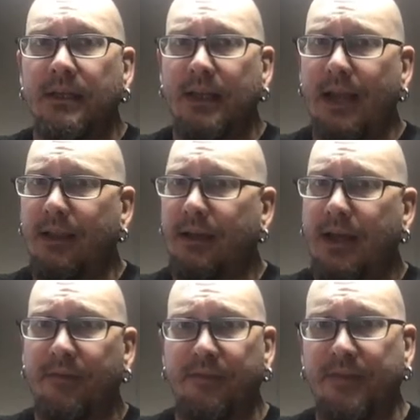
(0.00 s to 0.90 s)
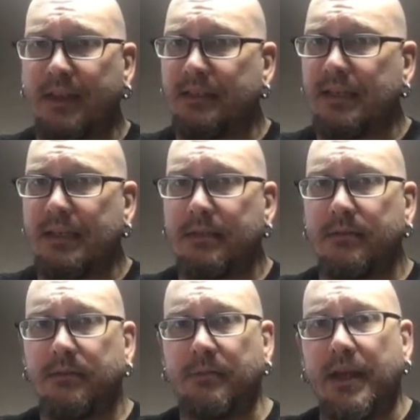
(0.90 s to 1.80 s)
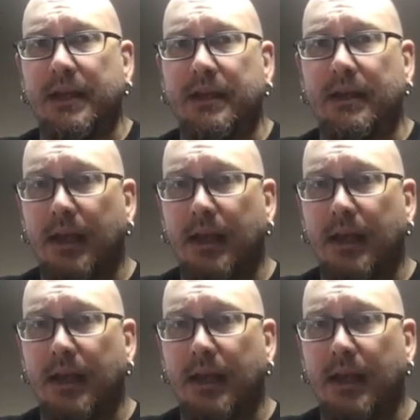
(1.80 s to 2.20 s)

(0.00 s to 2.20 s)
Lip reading: You gotta learn how to fix things, right?